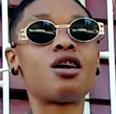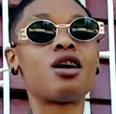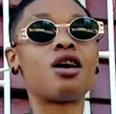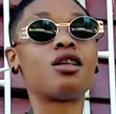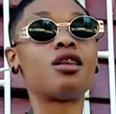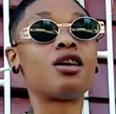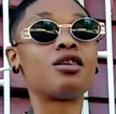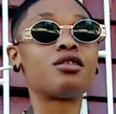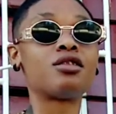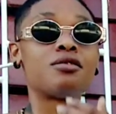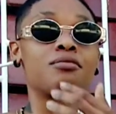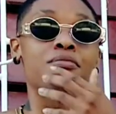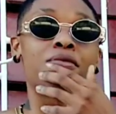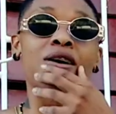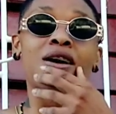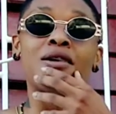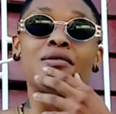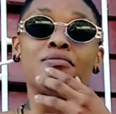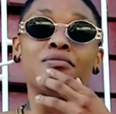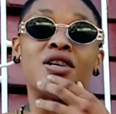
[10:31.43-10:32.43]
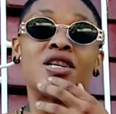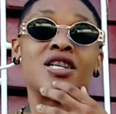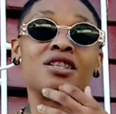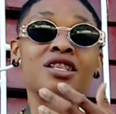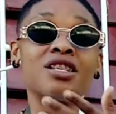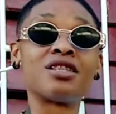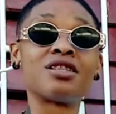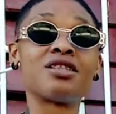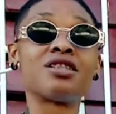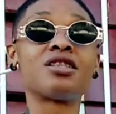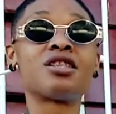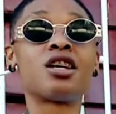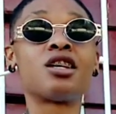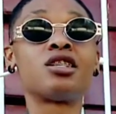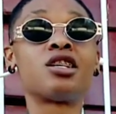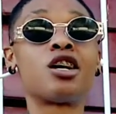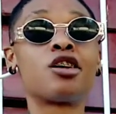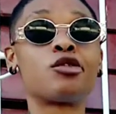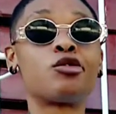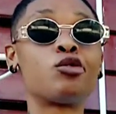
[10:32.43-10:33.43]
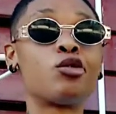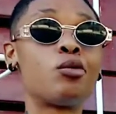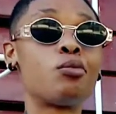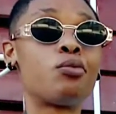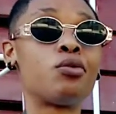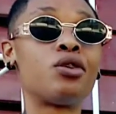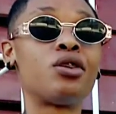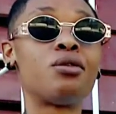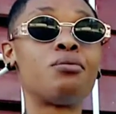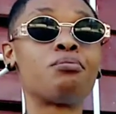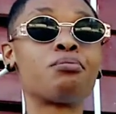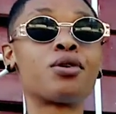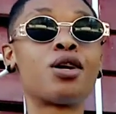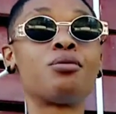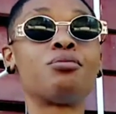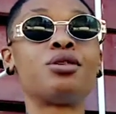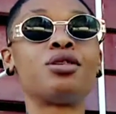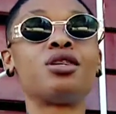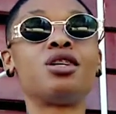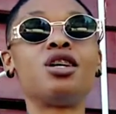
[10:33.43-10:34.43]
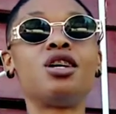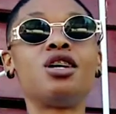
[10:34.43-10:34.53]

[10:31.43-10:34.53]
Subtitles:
A lot of my brothers and sisters that grew up with him probably